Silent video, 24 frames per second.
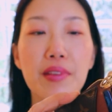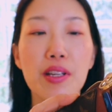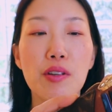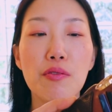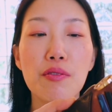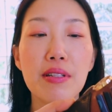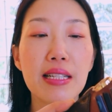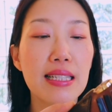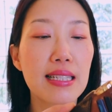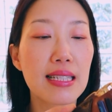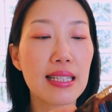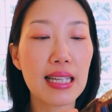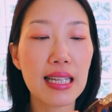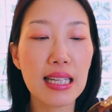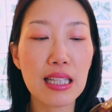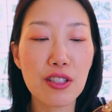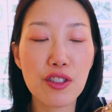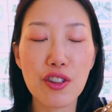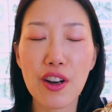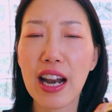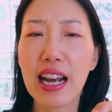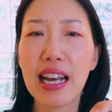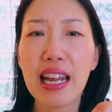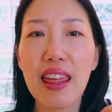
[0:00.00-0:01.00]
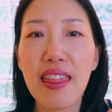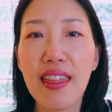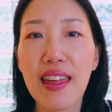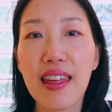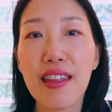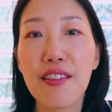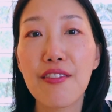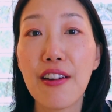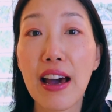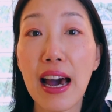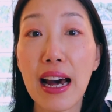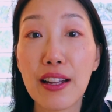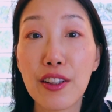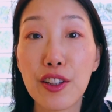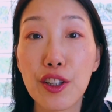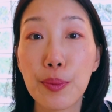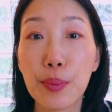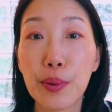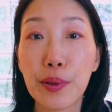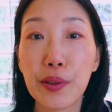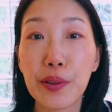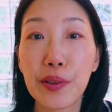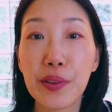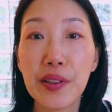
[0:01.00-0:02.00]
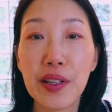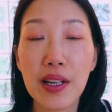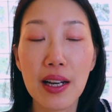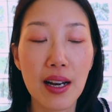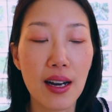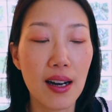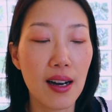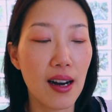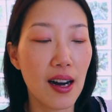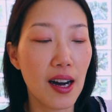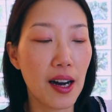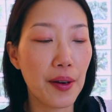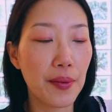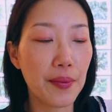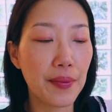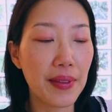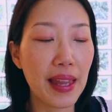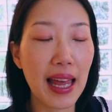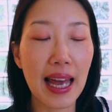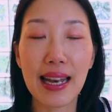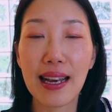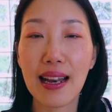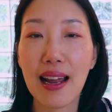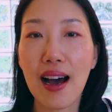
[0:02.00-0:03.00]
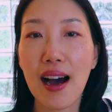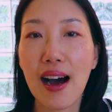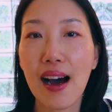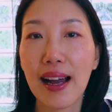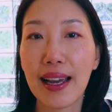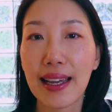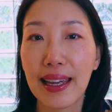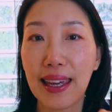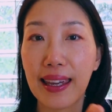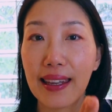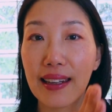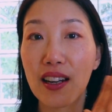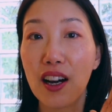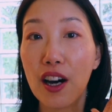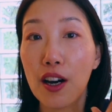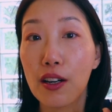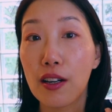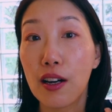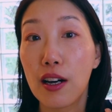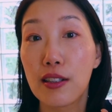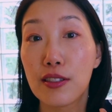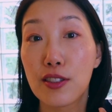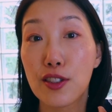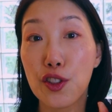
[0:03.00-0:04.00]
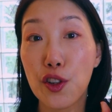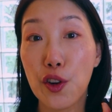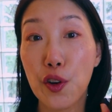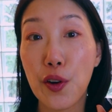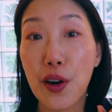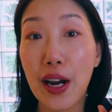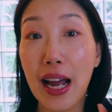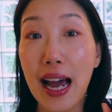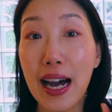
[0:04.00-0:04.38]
receipts, or anything valuable that I cannot store